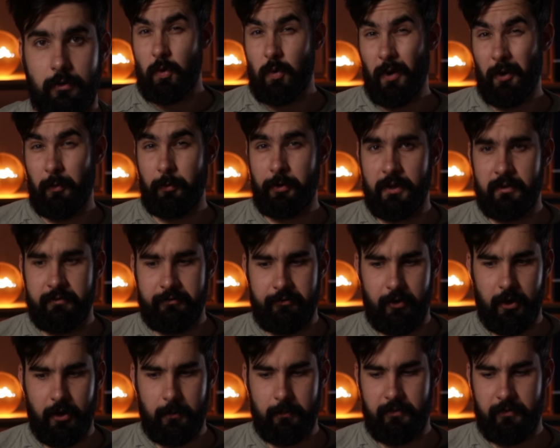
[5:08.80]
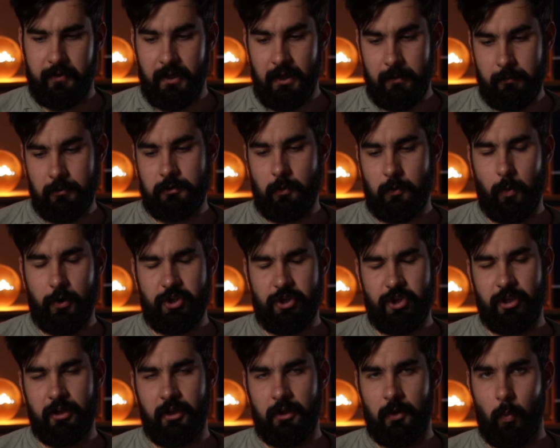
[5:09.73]
So how we can frame the email
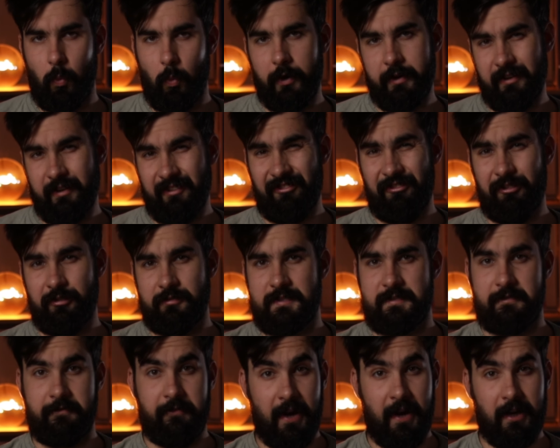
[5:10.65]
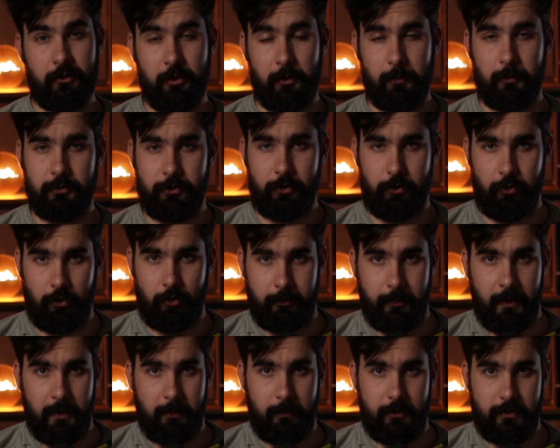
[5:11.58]
question in a way that feels valuable to your
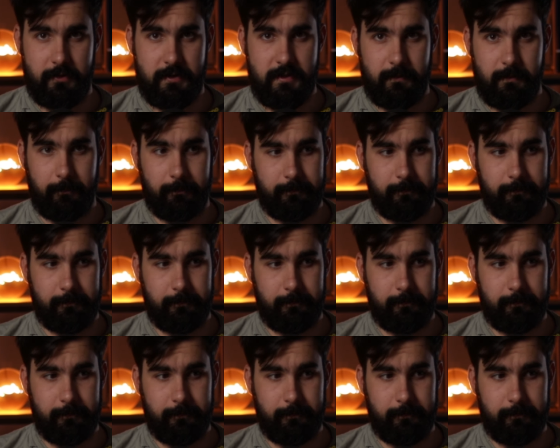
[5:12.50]
members.